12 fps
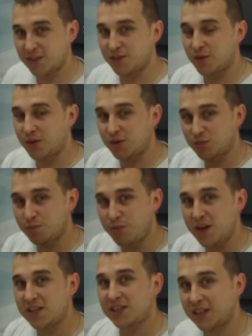of the Zoe just
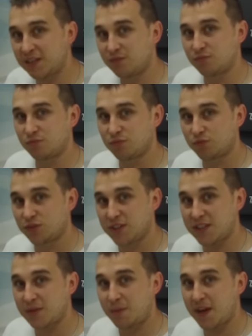basically
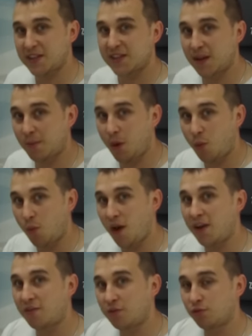dissipated. Now, my
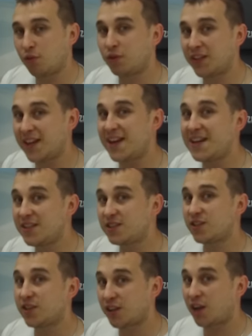wife crawled
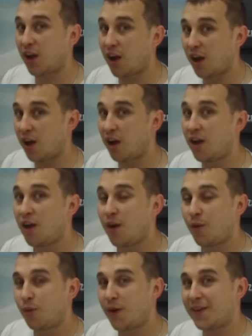into the car
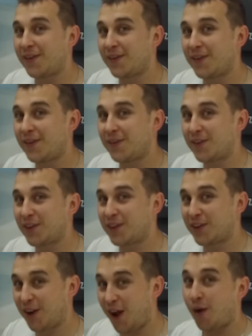when the
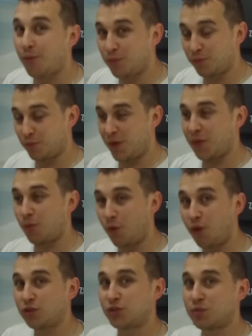
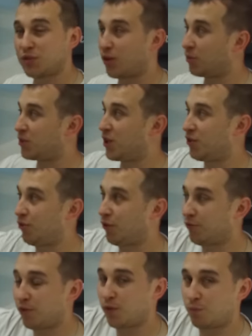water was up. She
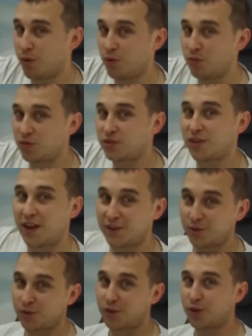crawled through the boot. I
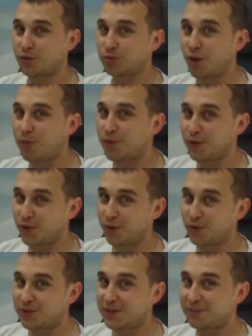told her not to open the
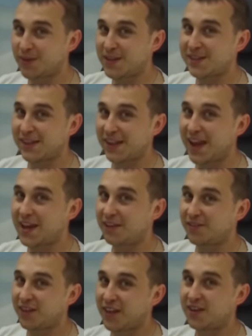doors and basically let
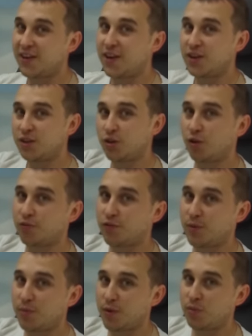anything in. She crawled through
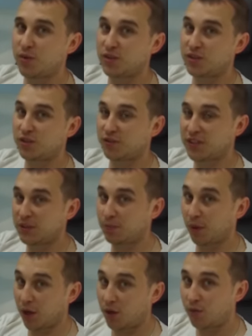the boot, which is obviously
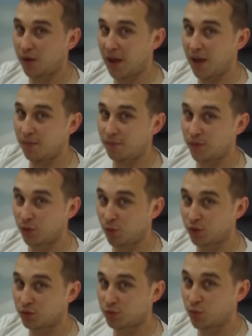below, the
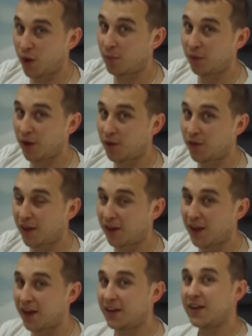water was well below that
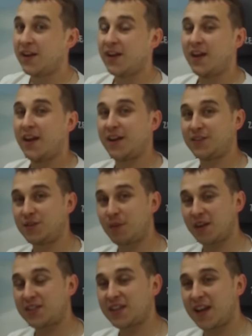line, and she
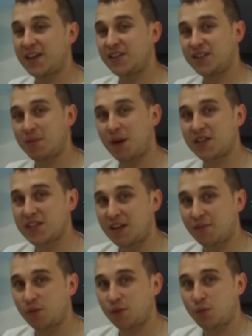managed to get in. She managed to
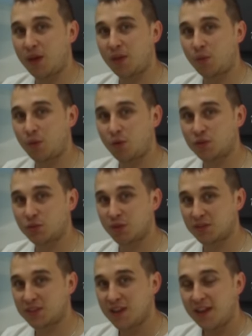have a look at where the water
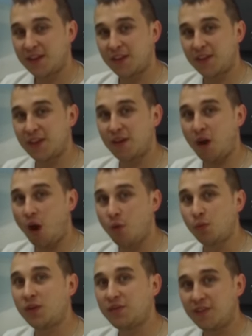was. Now, the
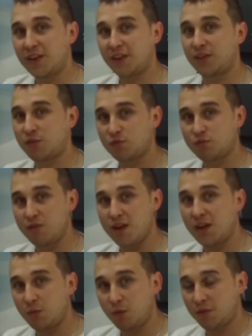only thing that
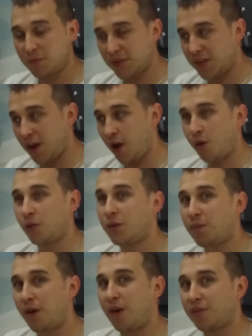really worried me, the only
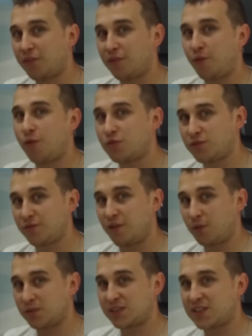part of the 400
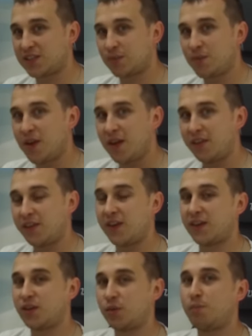volt system
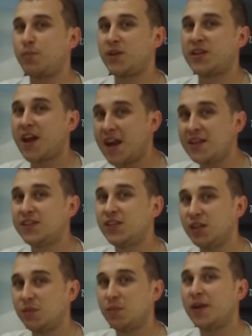that could
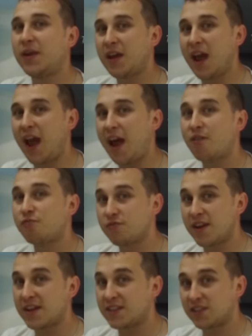potentially be at
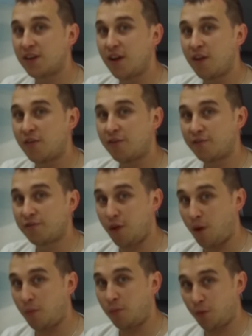risk
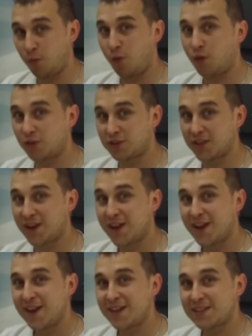from the water,
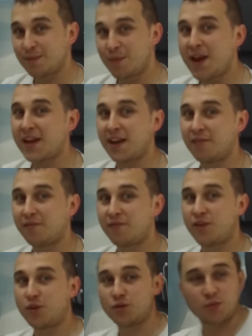is the main amp
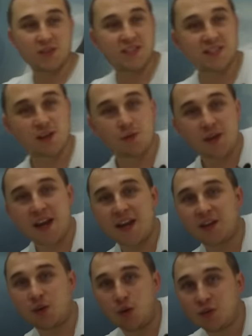fuse, which is
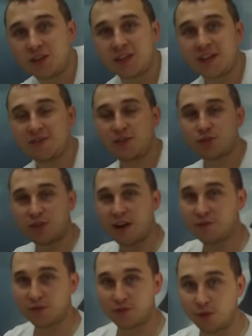located underneath the
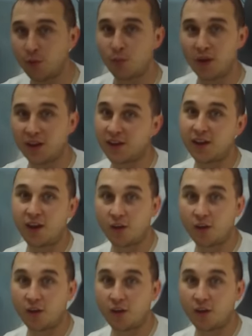driver's footwell